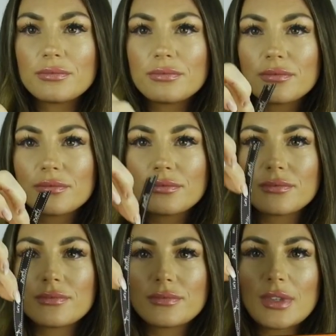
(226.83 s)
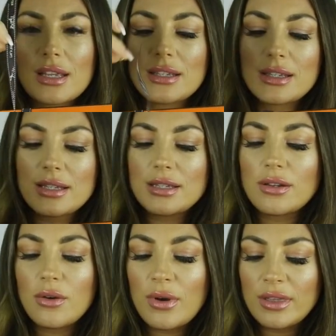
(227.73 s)

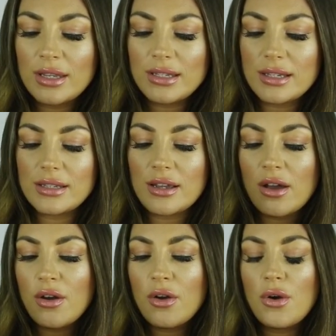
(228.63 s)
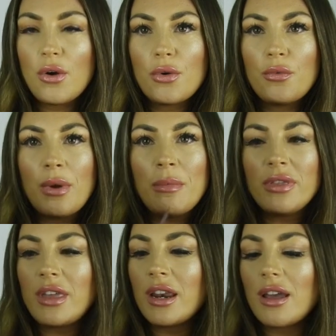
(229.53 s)
So this is the
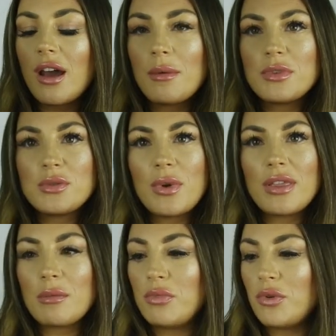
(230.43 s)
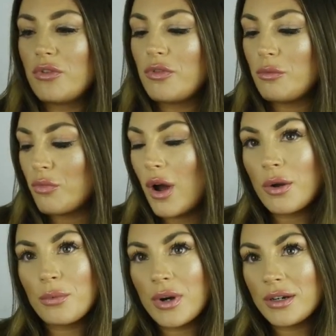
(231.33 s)
ribbon that it comes with, the beautiful
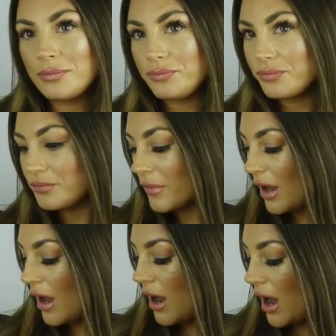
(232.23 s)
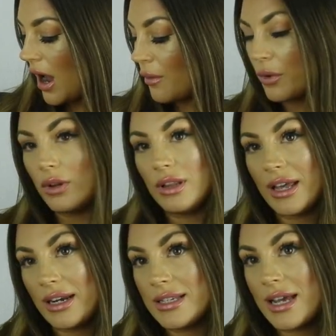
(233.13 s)
brown one. I will
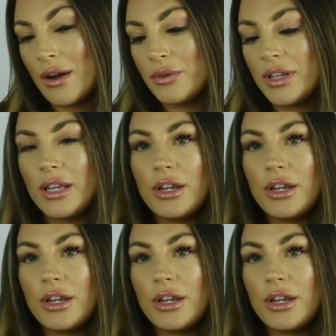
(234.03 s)
lay it down